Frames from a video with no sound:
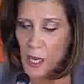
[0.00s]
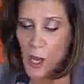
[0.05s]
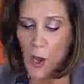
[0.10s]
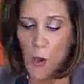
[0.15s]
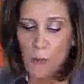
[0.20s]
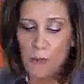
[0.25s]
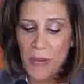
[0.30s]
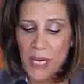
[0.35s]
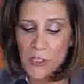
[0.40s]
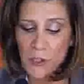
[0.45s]

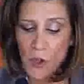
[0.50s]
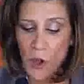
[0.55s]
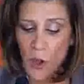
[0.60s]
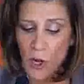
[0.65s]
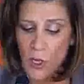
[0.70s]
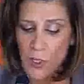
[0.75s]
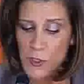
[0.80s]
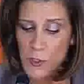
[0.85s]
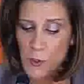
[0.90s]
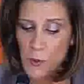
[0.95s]
but
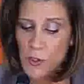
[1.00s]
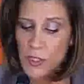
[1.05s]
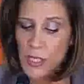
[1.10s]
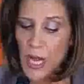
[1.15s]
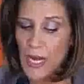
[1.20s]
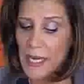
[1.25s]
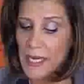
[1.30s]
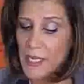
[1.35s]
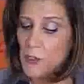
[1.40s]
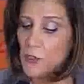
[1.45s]
also
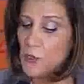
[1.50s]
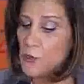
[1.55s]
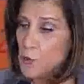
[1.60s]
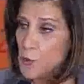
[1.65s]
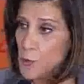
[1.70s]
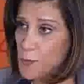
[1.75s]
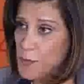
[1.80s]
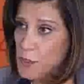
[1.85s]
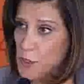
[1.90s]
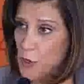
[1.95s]
target
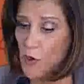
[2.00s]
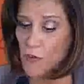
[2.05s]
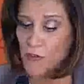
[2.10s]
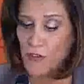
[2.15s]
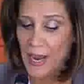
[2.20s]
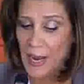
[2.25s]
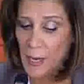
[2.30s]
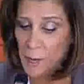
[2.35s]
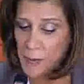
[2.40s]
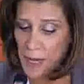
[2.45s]
groups of
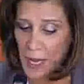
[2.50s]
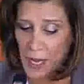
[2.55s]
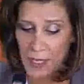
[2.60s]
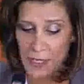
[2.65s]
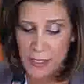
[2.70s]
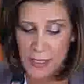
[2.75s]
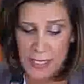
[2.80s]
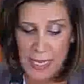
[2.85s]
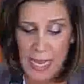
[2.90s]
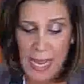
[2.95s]
helplines
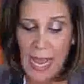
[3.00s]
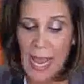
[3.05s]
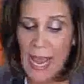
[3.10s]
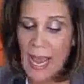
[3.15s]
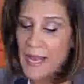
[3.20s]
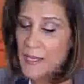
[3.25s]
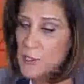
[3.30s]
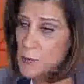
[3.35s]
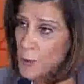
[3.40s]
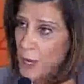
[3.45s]

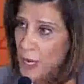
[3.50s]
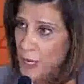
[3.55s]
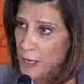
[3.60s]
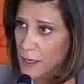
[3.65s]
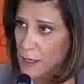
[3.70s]
as well,